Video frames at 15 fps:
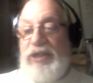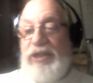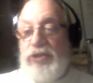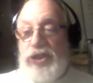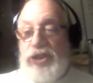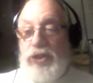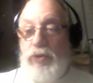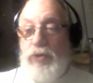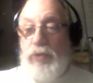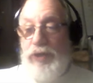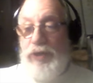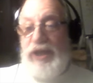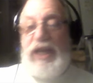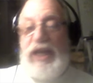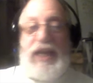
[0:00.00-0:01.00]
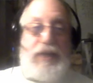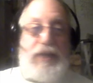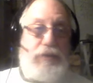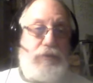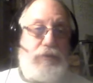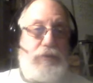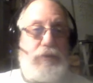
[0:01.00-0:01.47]
But here's the cool thing.
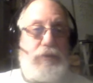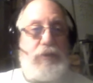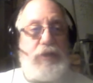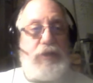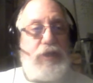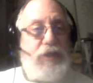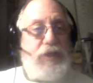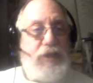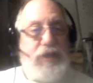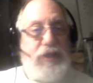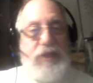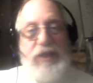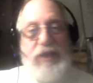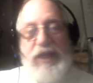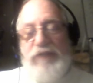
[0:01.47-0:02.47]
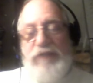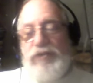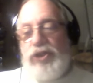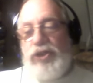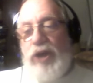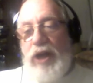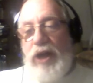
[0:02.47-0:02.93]

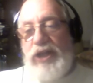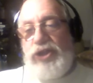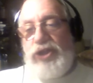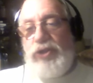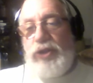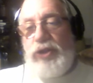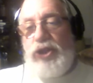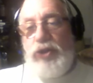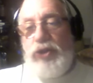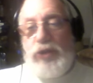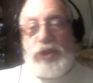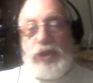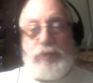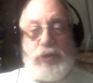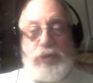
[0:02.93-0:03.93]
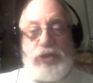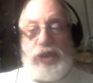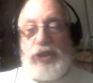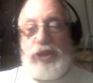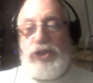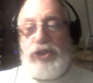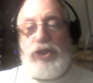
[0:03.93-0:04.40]
If you're talking to a Jewish
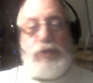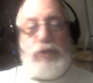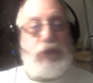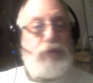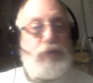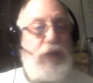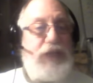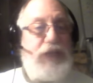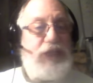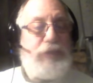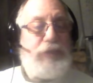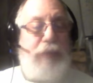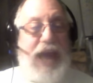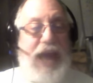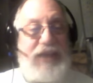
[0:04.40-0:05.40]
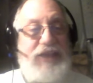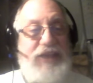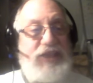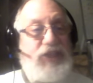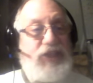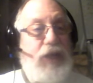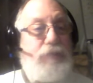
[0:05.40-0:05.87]
person, the Jewish writings back
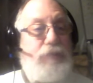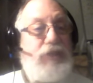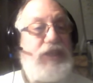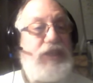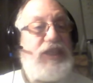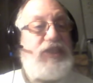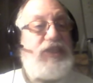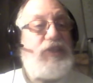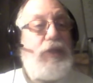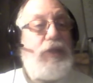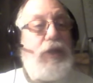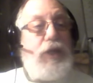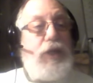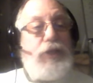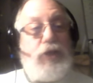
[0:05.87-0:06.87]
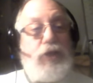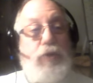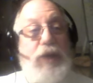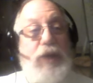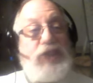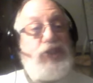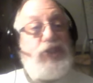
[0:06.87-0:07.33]
this up. Look at this. The
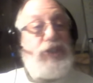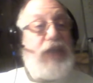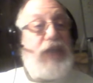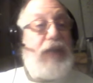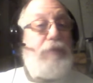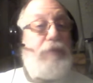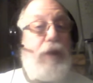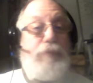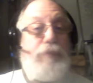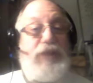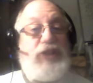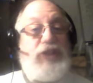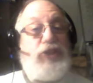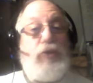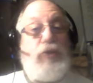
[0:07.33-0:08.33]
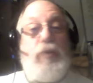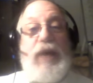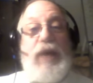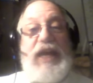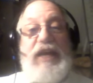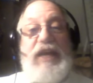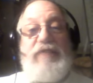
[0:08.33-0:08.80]
question came up, is the
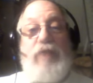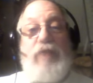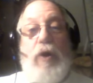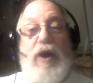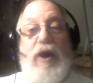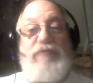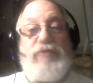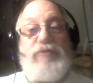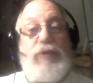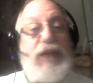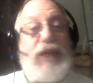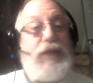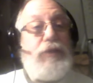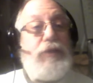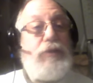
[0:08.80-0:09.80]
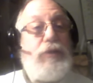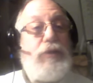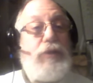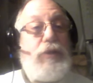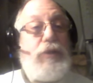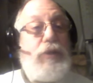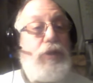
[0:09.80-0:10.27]
wave offering,
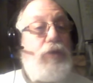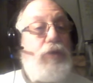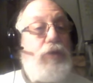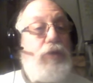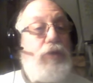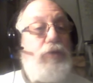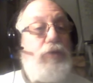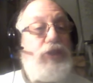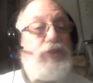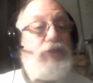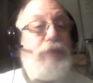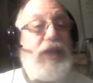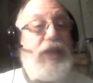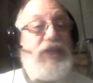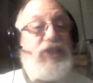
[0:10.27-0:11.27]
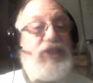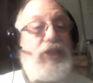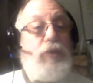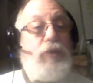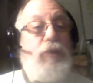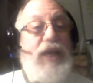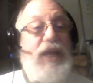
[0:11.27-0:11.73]
is
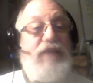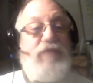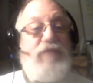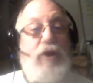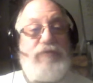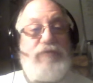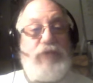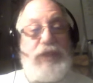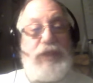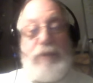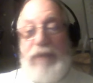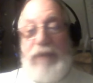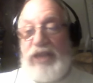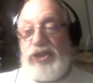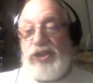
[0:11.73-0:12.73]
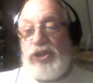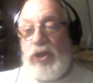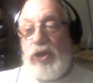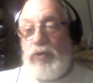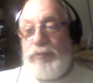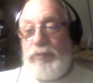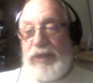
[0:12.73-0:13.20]
it the wave offering that makes
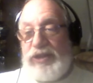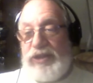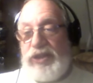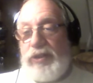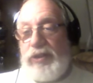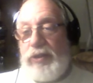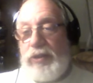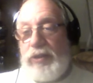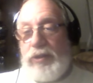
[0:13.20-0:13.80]
atonement?